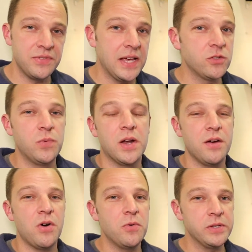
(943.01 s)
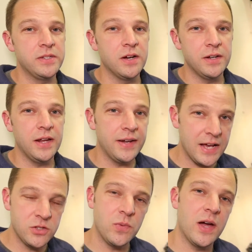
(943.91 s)
And that's what I've always done. And
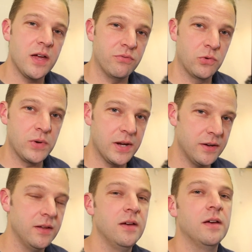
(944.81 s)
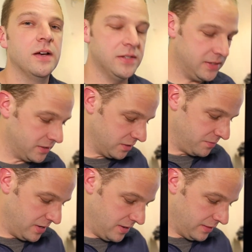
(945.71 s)
that's why I've created a
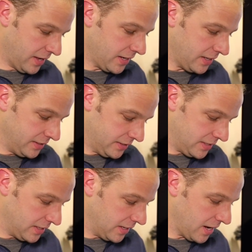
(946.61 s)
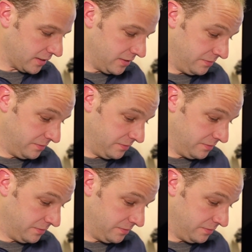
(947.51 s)
system like InstiConnect.